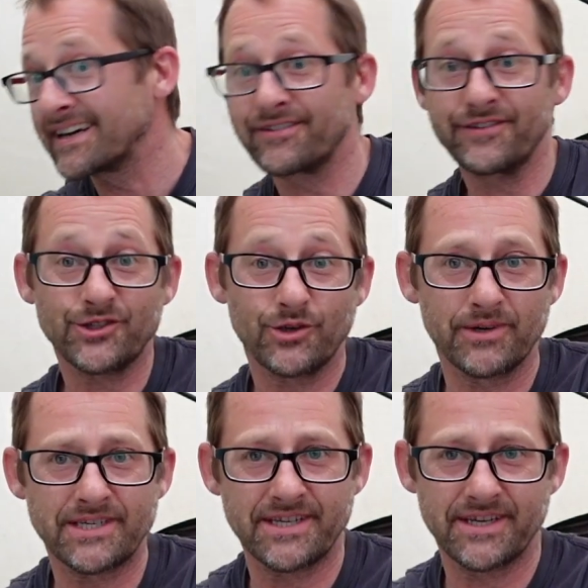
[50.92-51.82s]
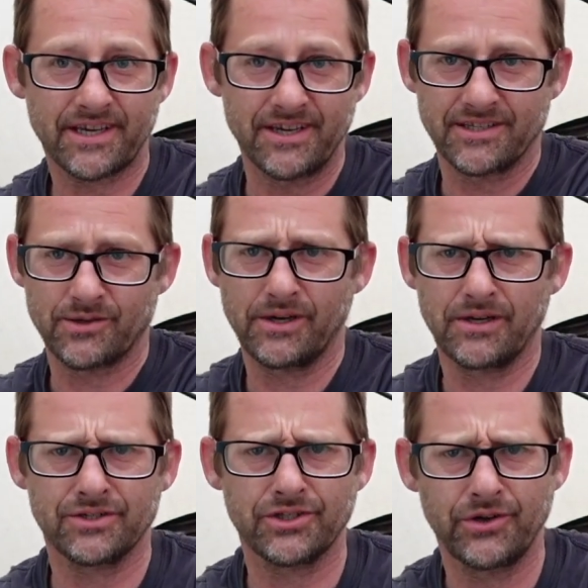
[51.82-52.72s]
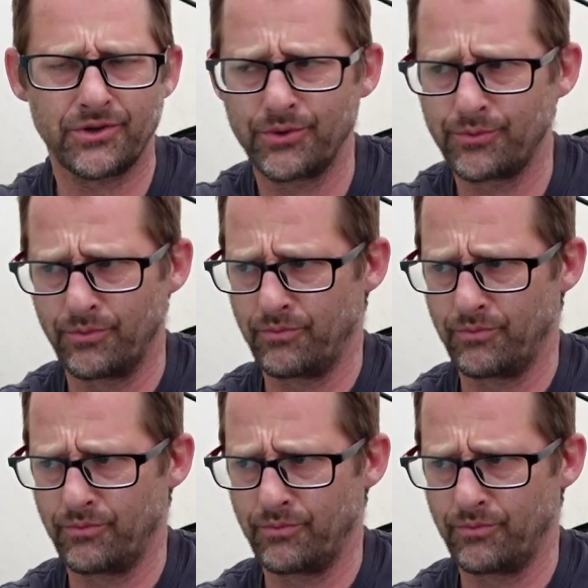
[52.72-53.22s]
fishing on my syndicate, so I can't show you